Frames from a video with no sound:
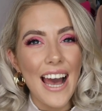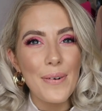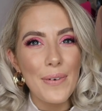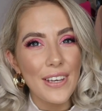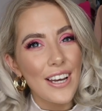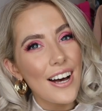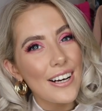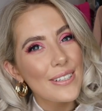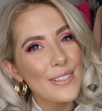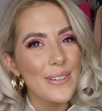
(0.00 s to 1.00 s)
out with the
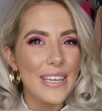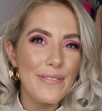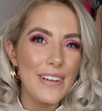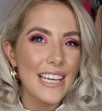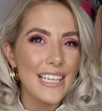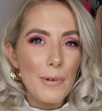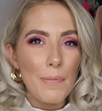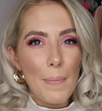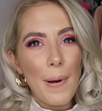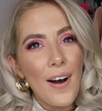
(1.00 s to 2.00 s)
girls or evening with
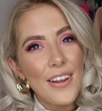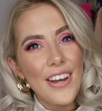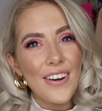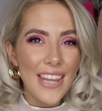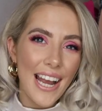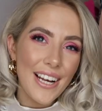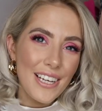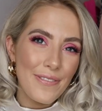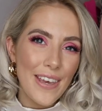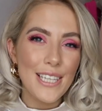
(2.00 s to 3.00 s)
my partner and that
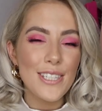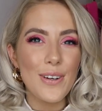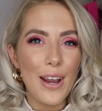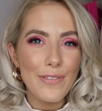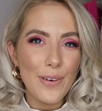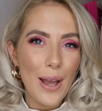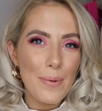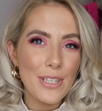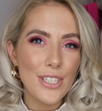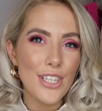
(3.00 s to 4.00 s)
kind of thing. So I thought I
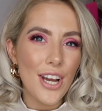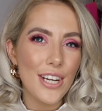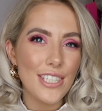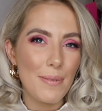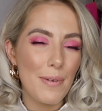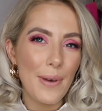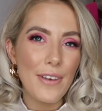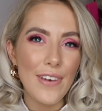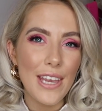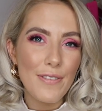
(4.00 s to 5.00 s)
would chuck some of my
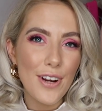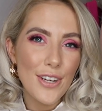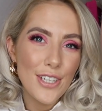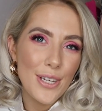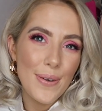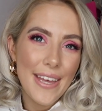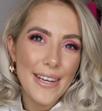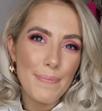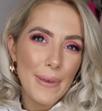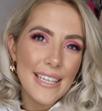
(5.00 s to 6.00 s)
favourite new
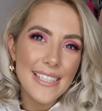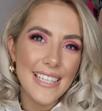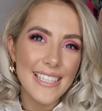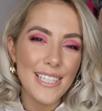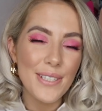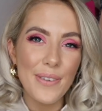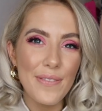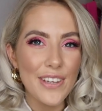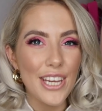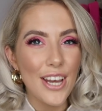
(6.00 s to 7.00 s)
in pieces into
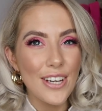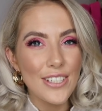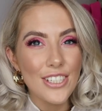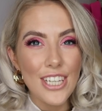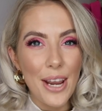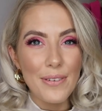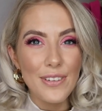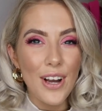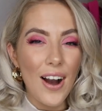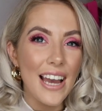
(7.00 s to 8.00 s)
one video to share with
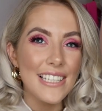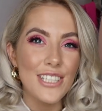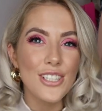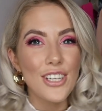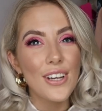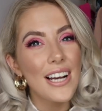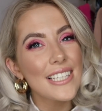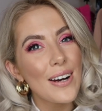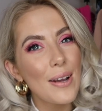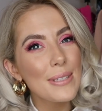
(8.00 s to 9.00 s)
you guys and show you guys
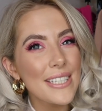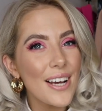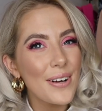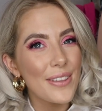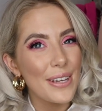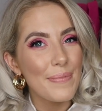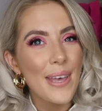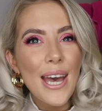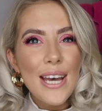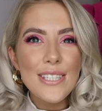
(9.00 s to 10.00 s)
how I would style them.
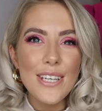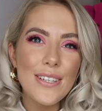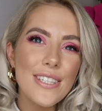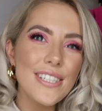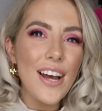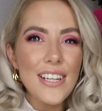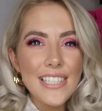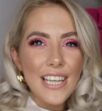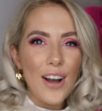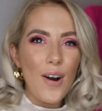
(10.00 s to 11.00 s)
So starting